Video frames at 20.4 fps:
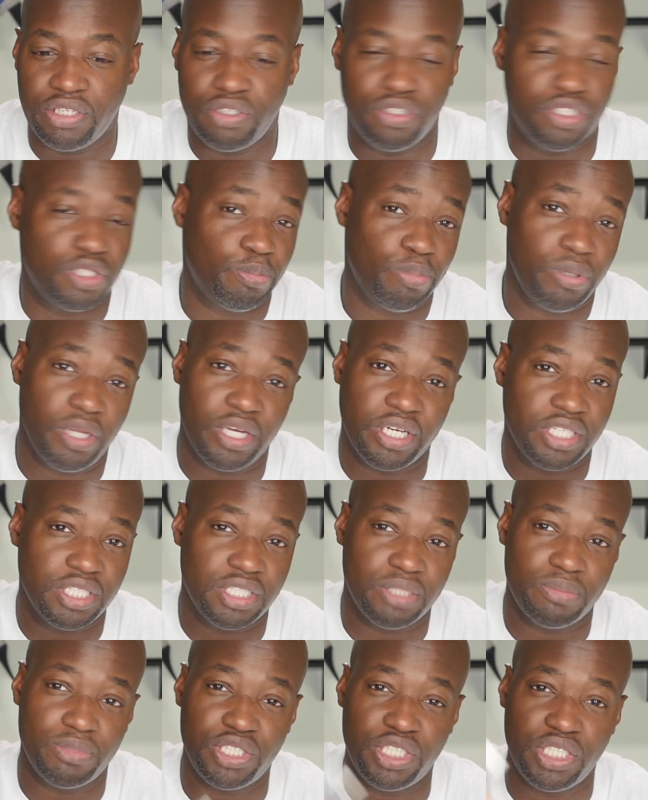You just plug it
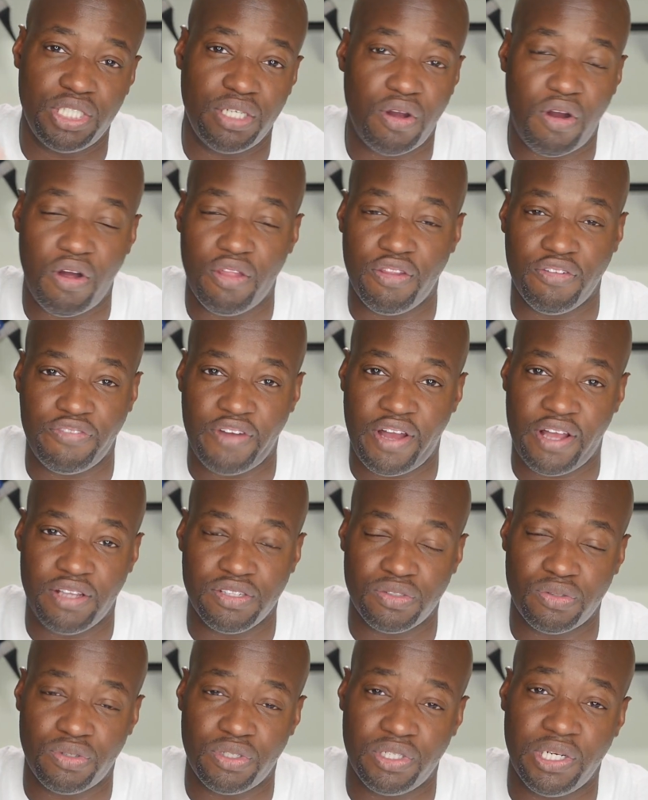into the machine, all the
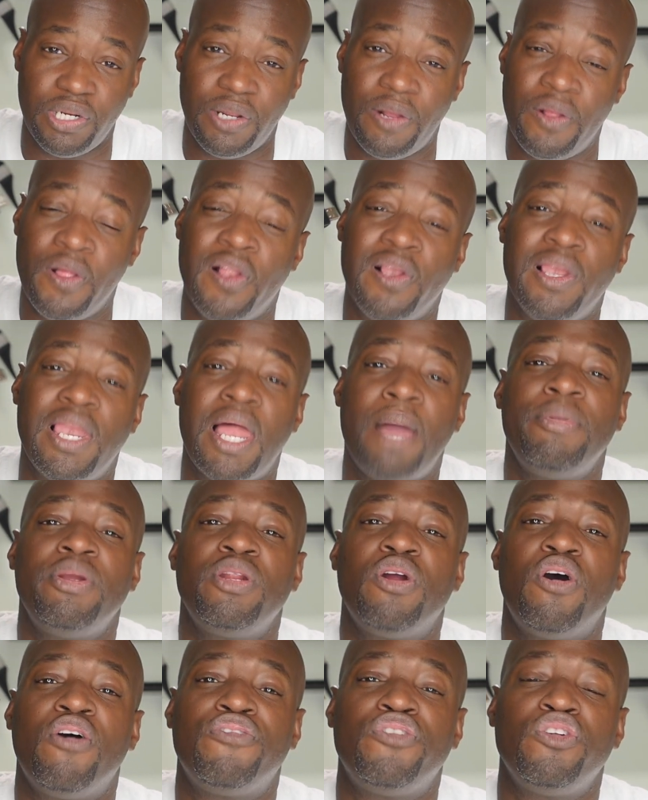files are on there. Let me
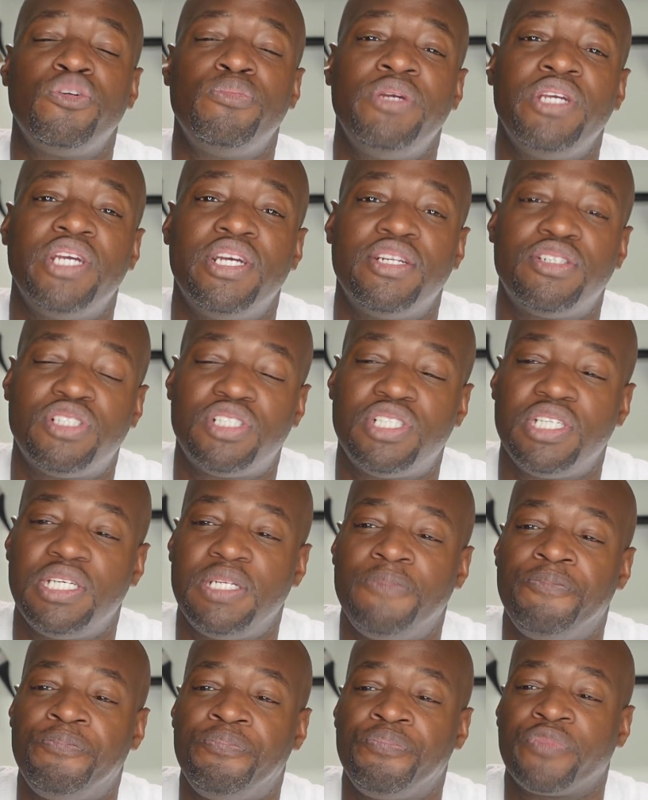know if you'd be
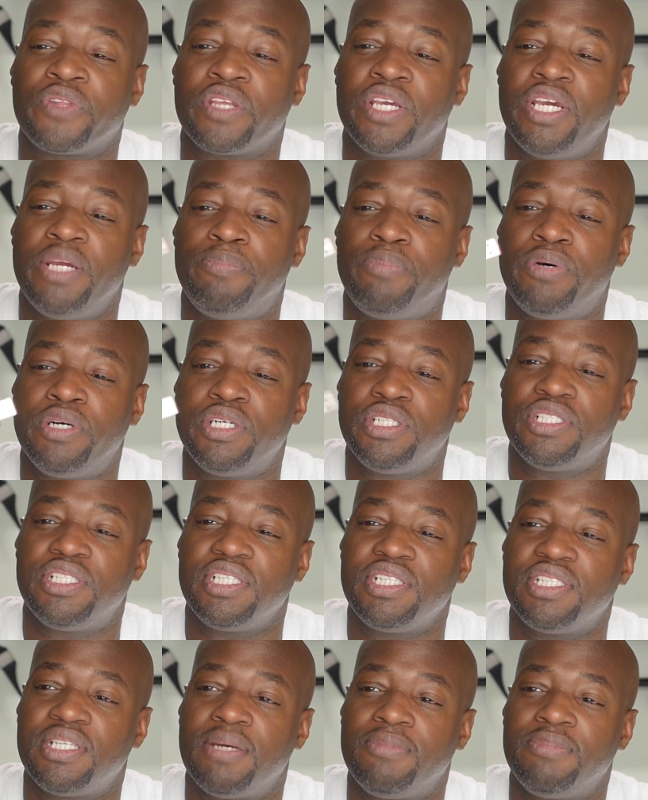interested in
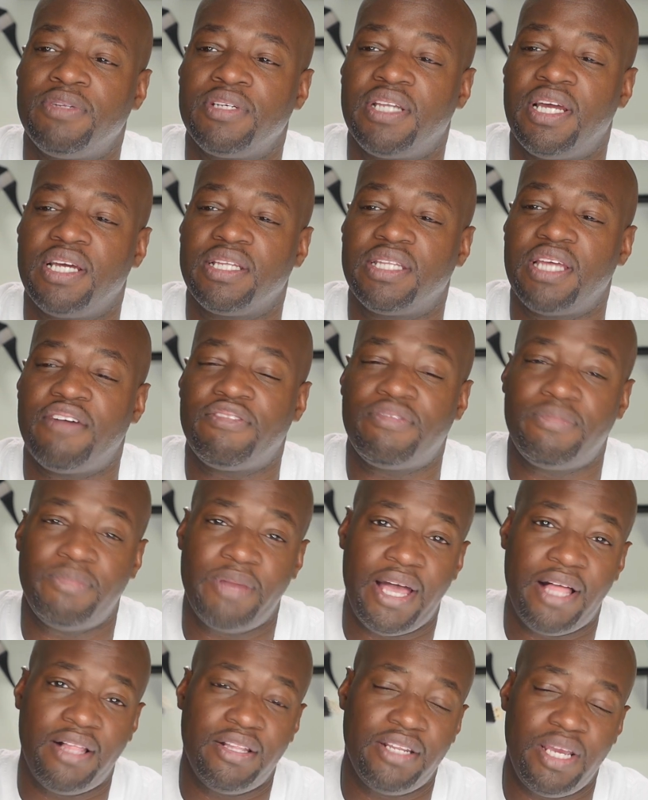purchasing something like that from
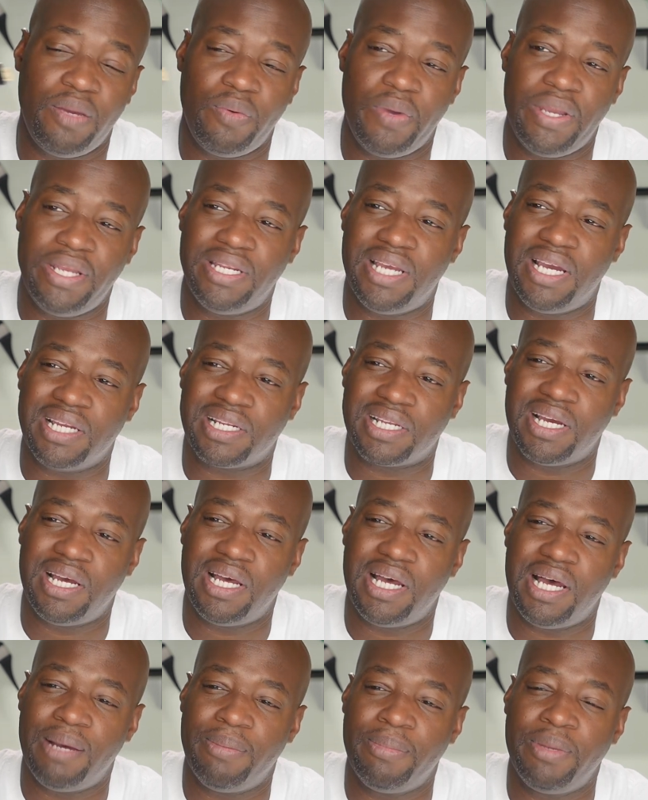
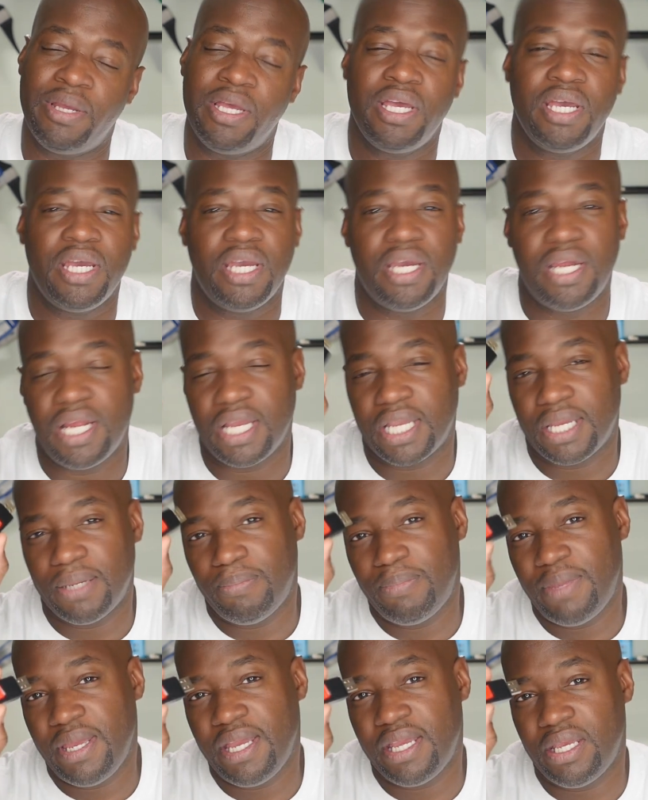allanawade.com, and I
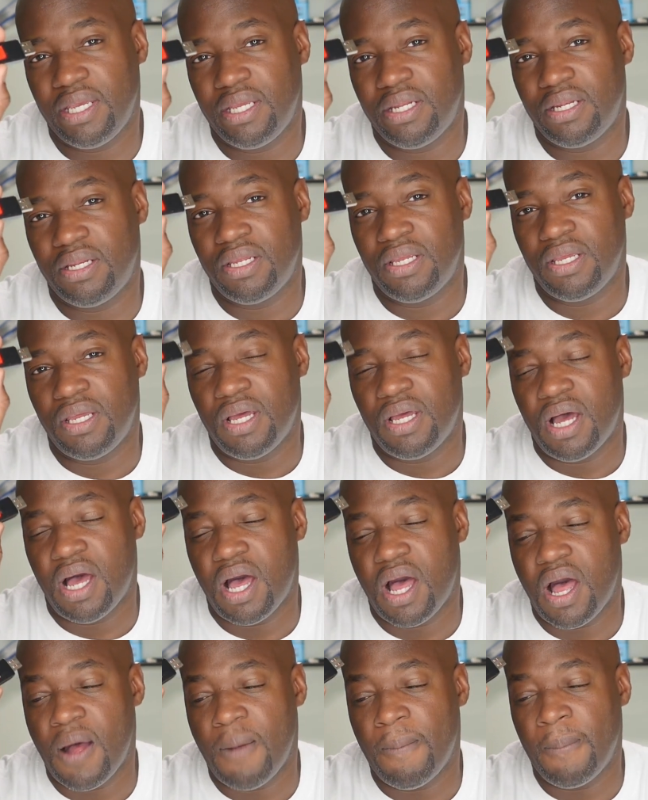can make it
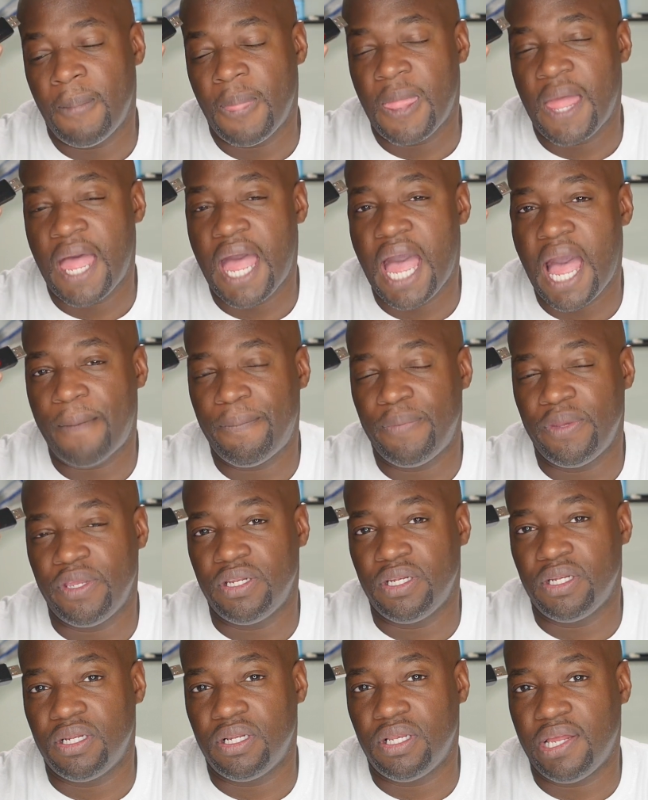
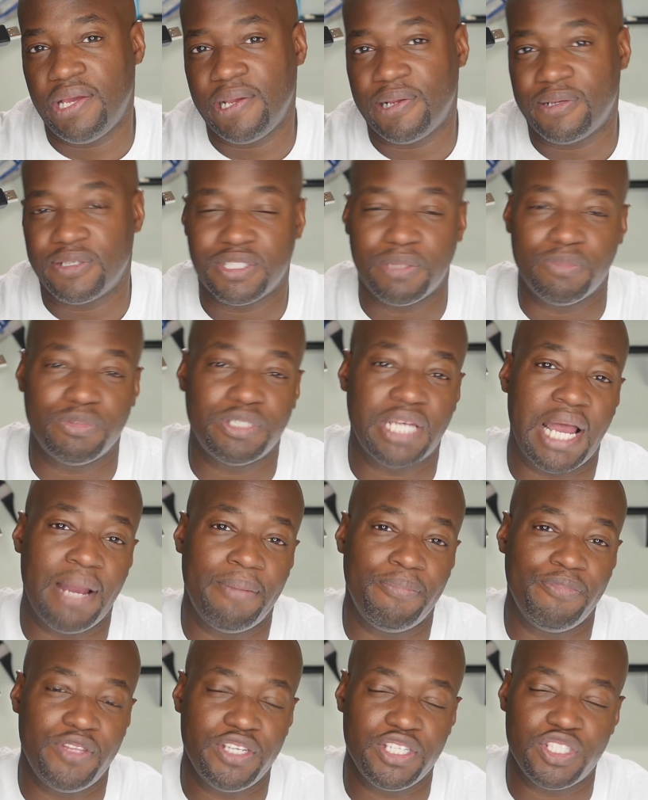happen like
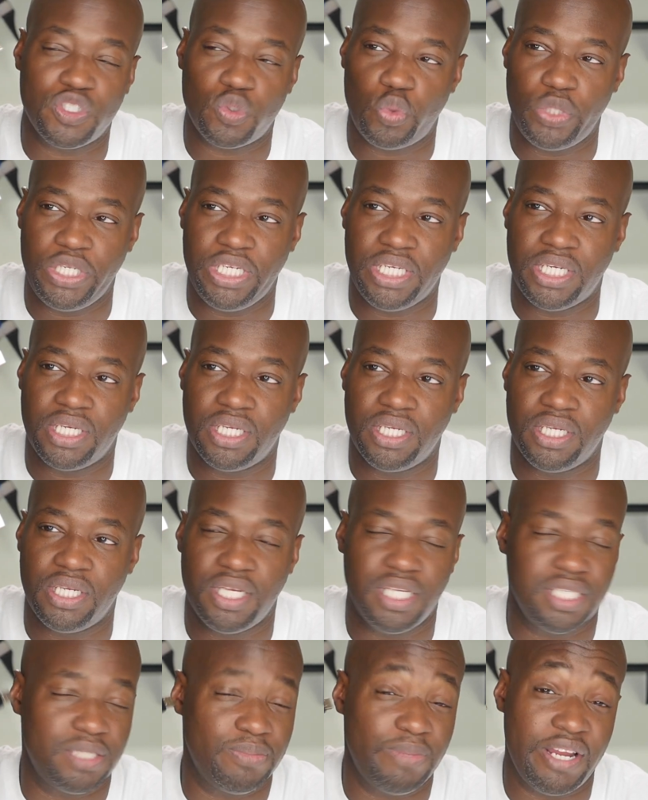sometime this week,
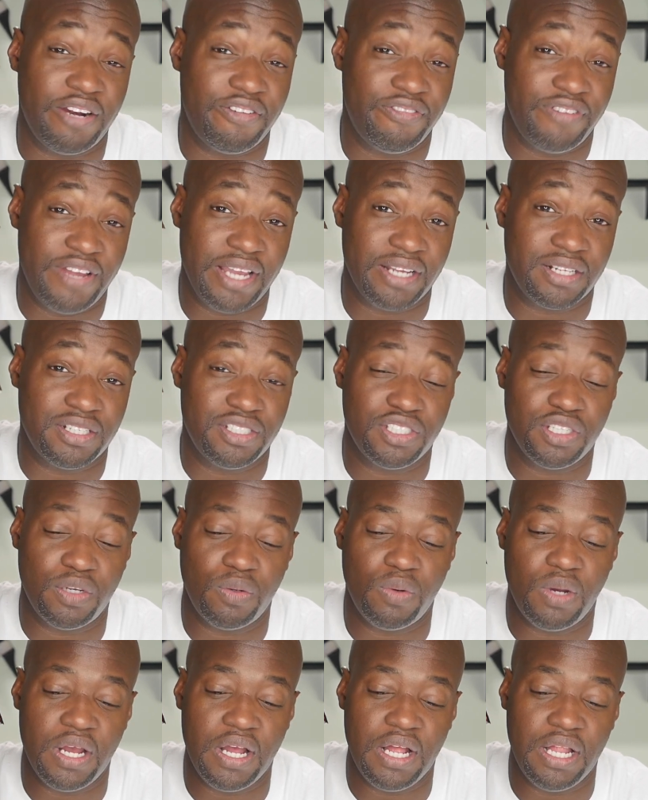as a matter of fact.
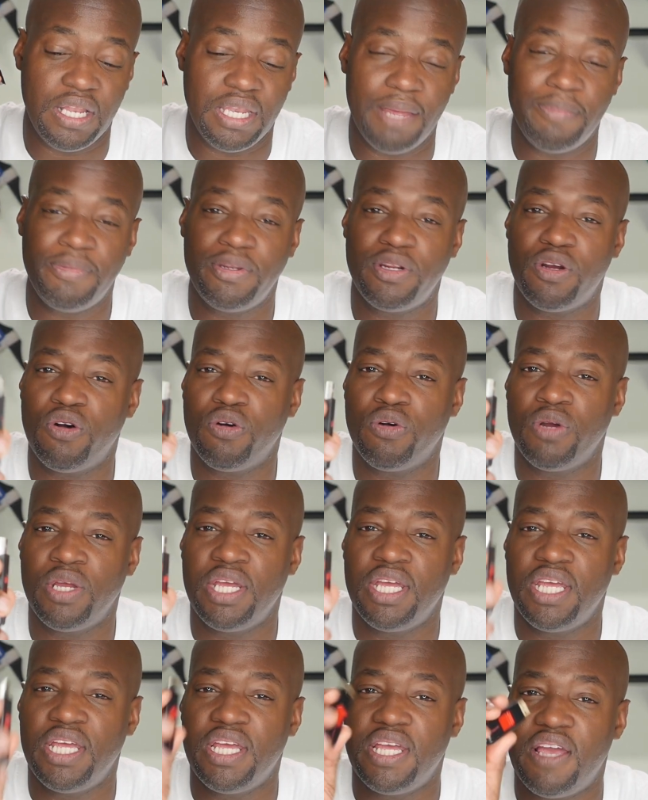So let me know
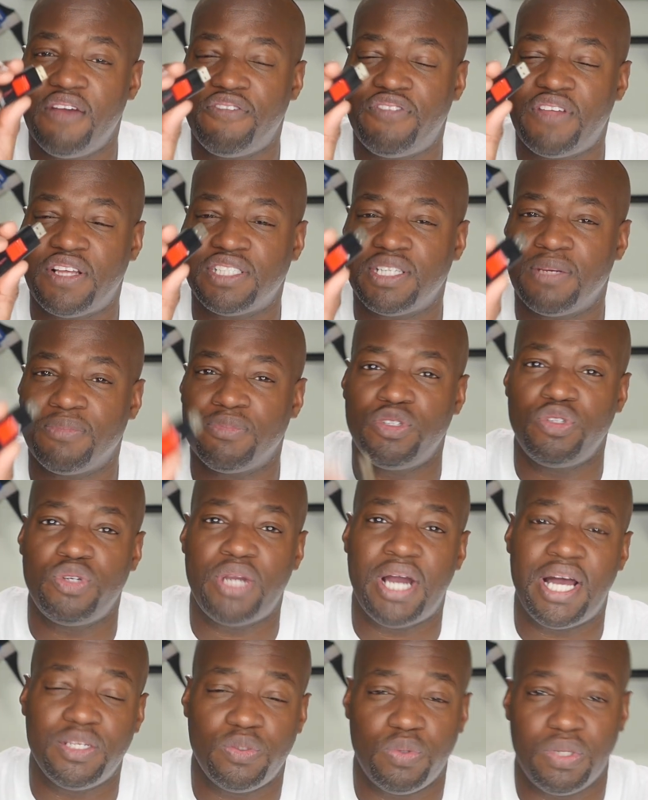if that's something you
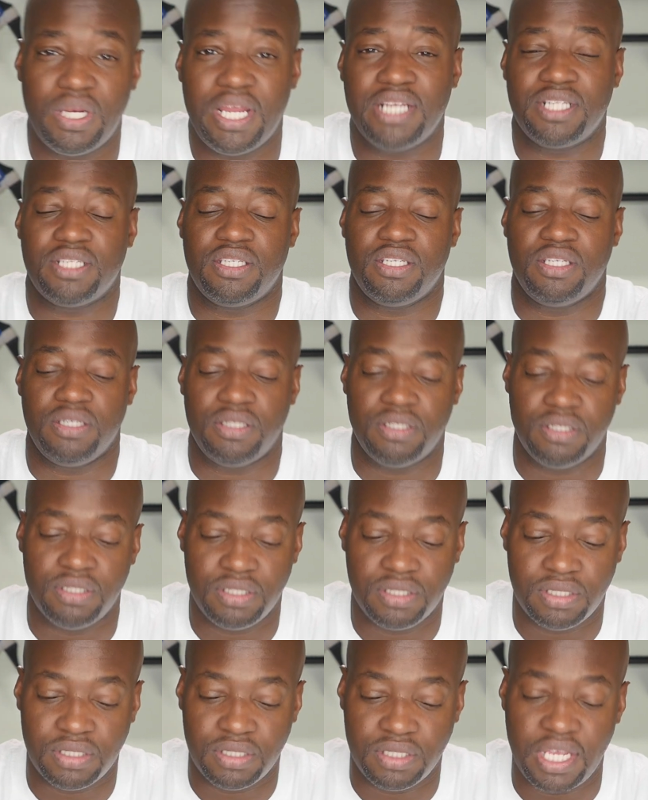guys would like to
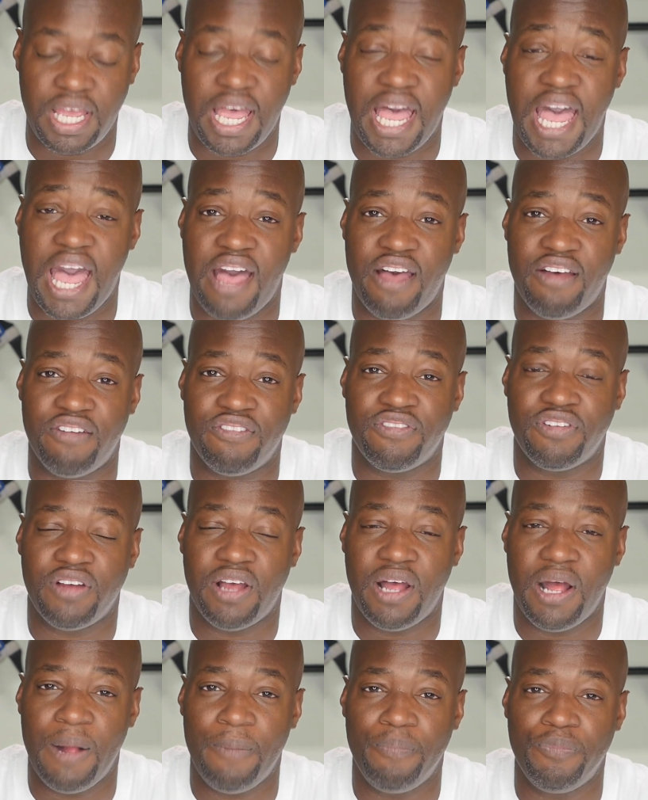have
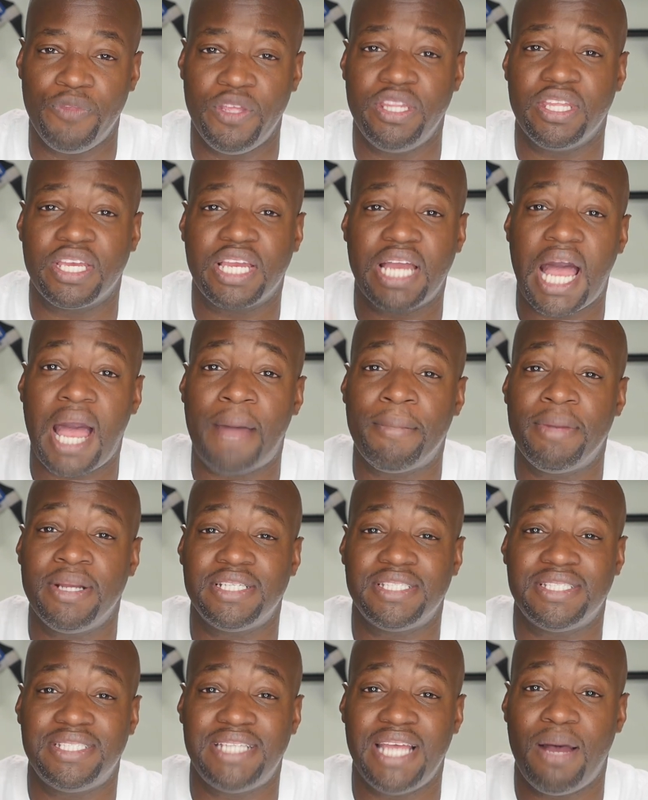in the
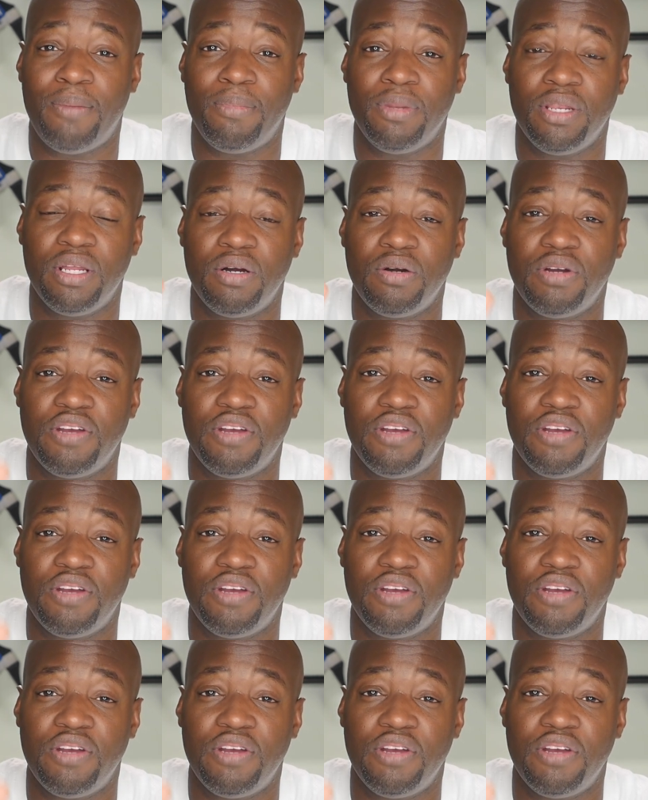comments down below.